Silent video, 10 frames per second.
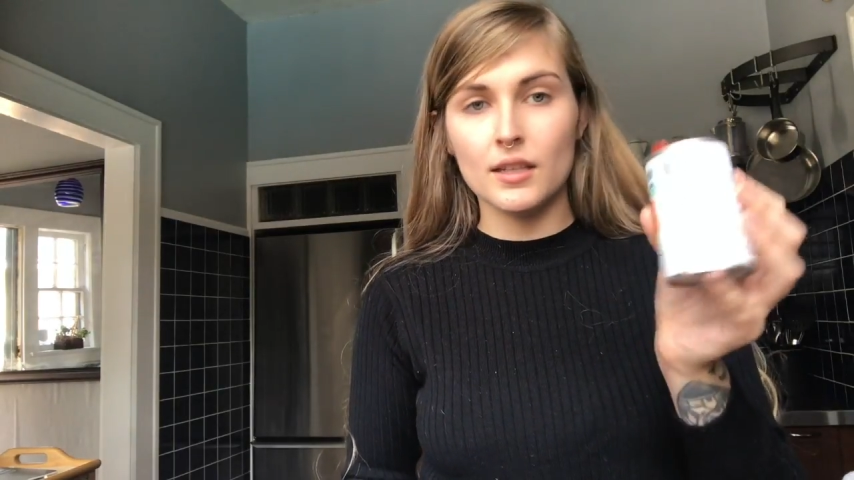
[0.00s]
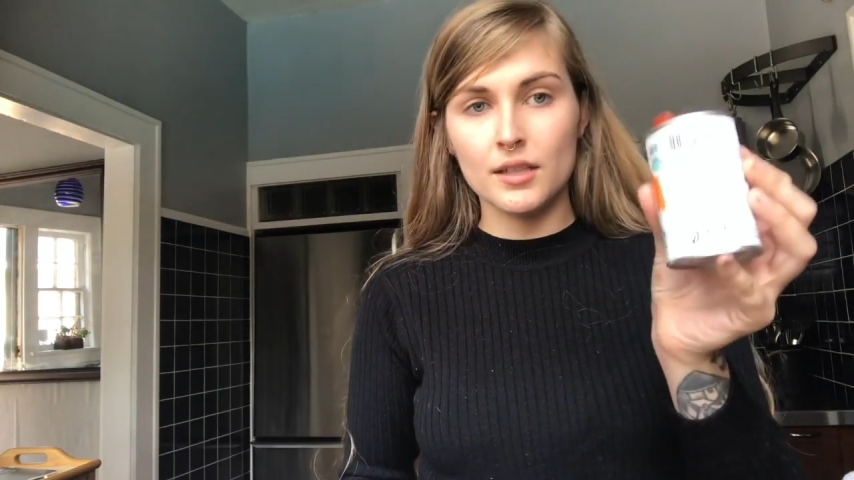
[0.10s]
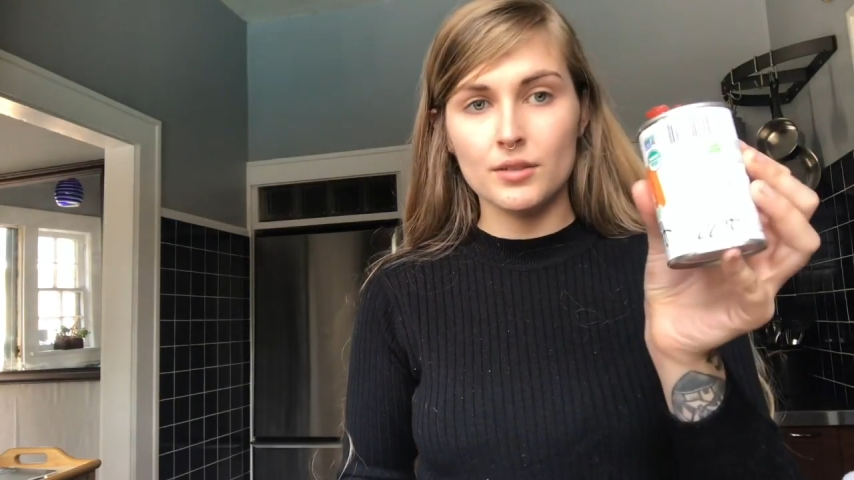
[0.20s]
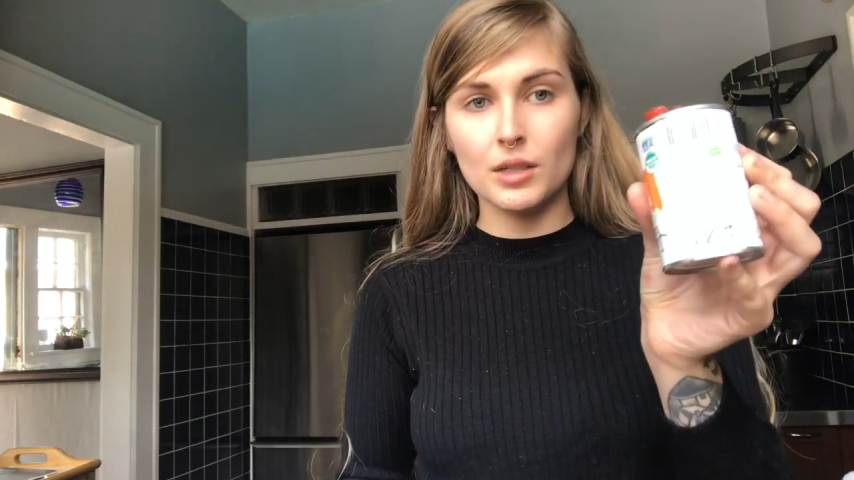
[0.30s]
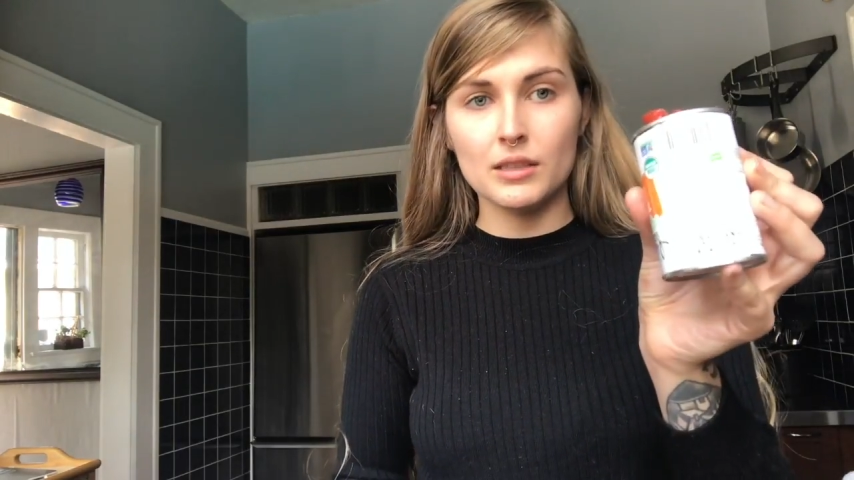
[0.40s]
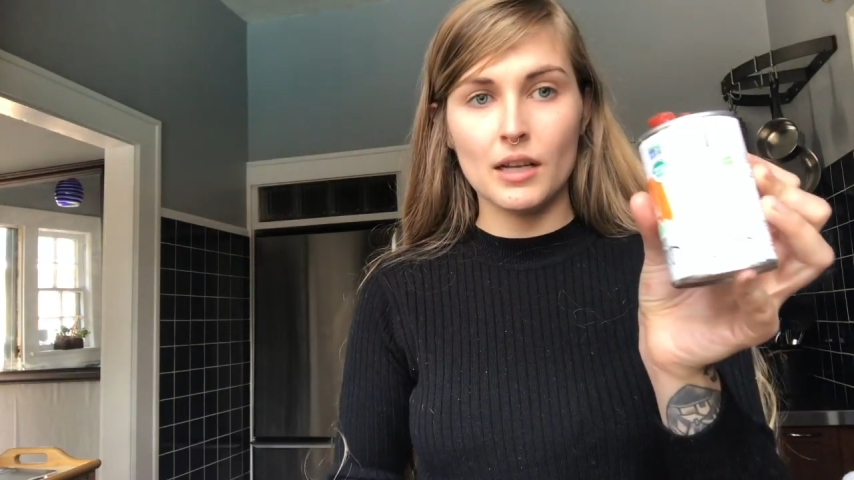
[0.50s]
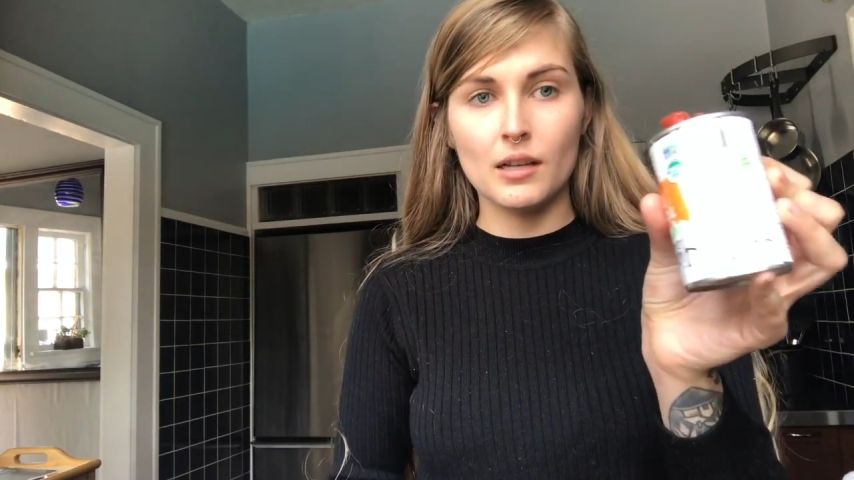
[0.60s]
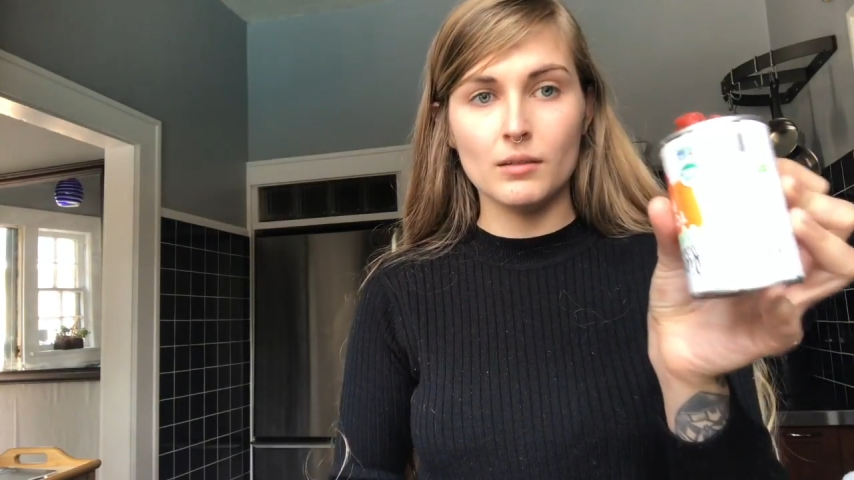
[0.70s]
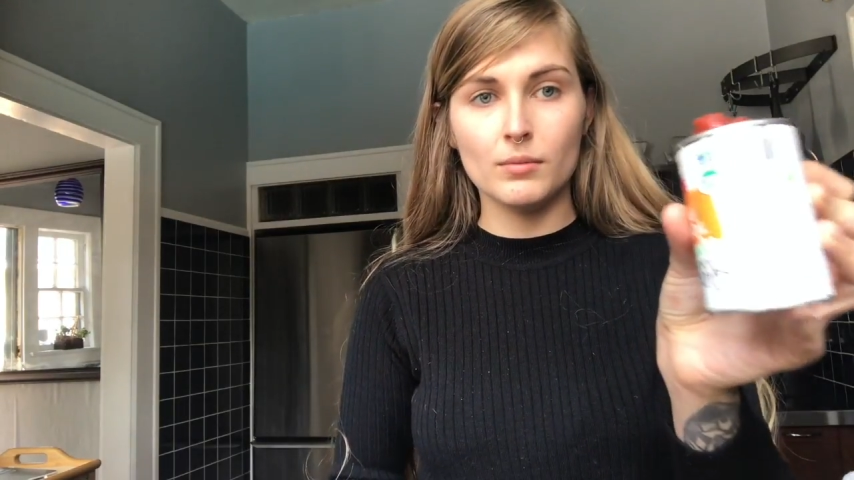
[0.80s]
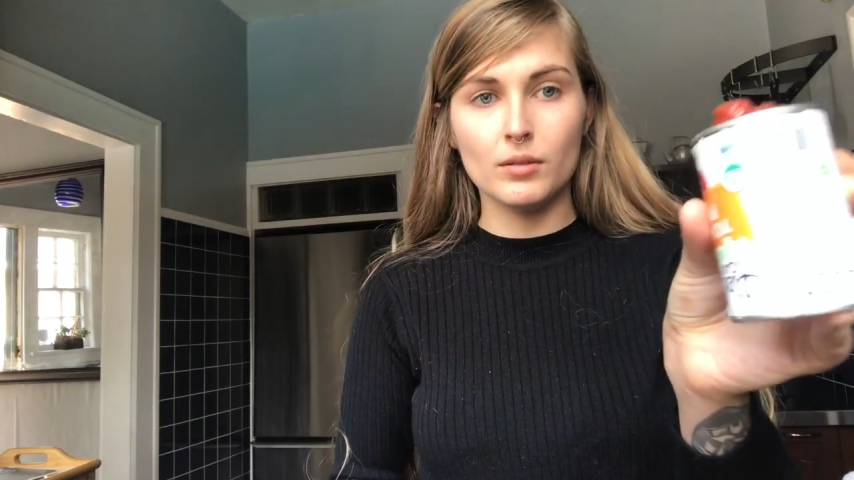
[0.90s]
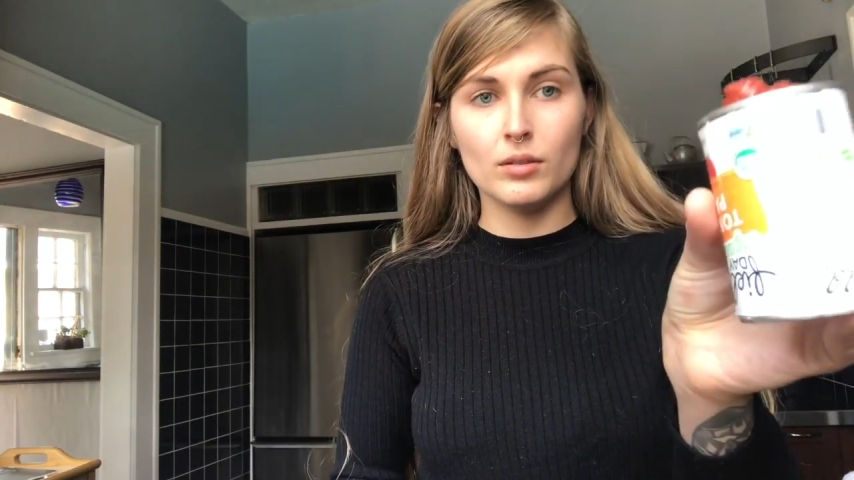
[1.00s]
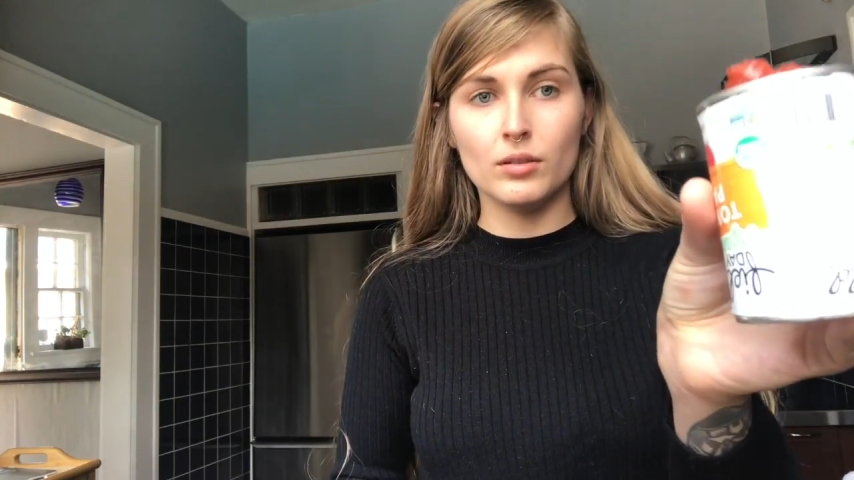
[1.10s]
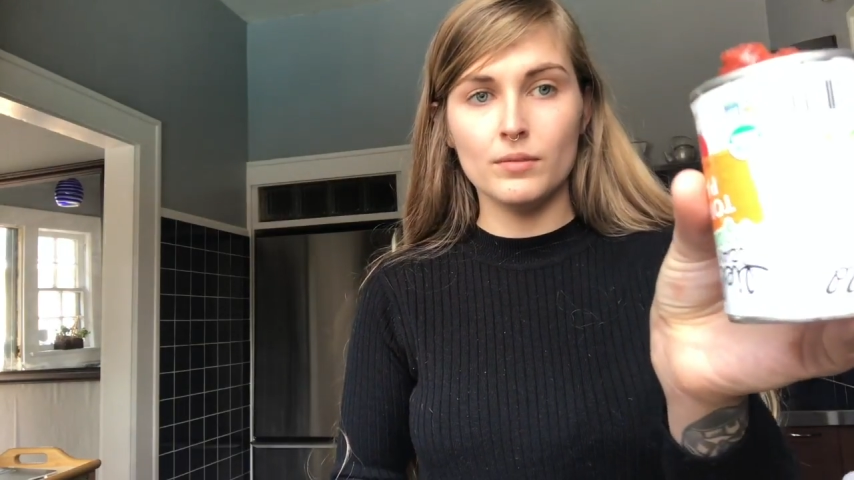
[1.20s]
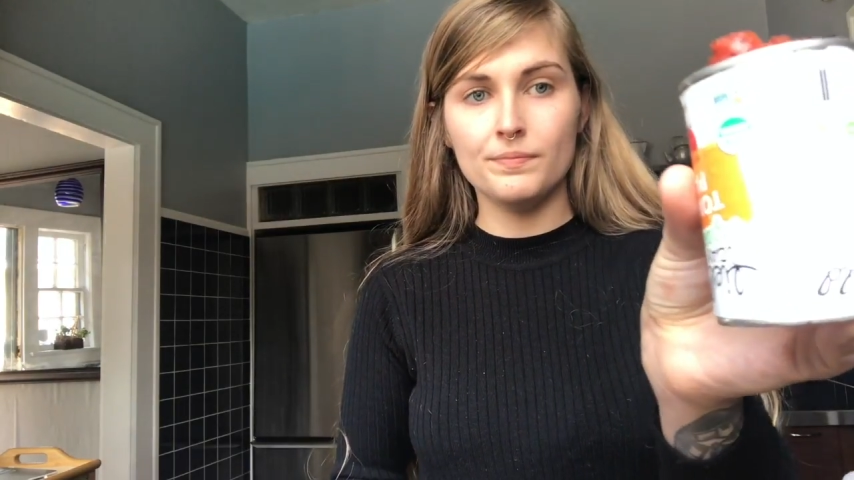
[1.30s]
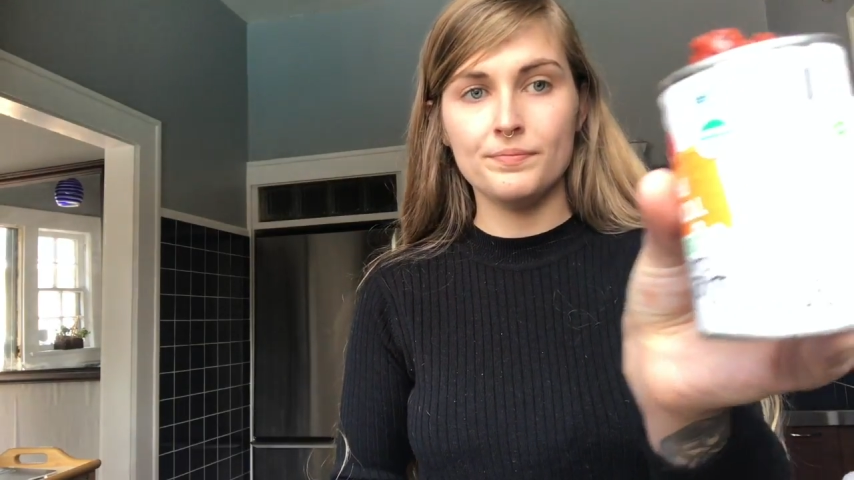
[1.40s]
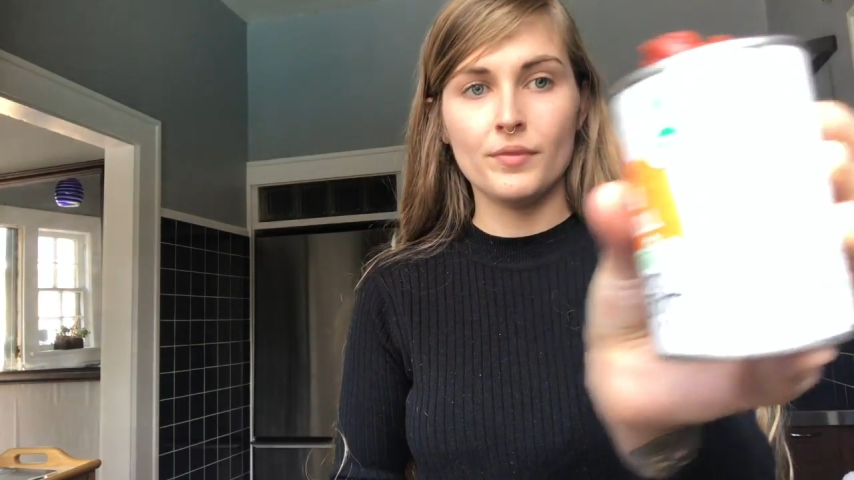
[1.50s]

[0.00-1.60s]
This is recyclable.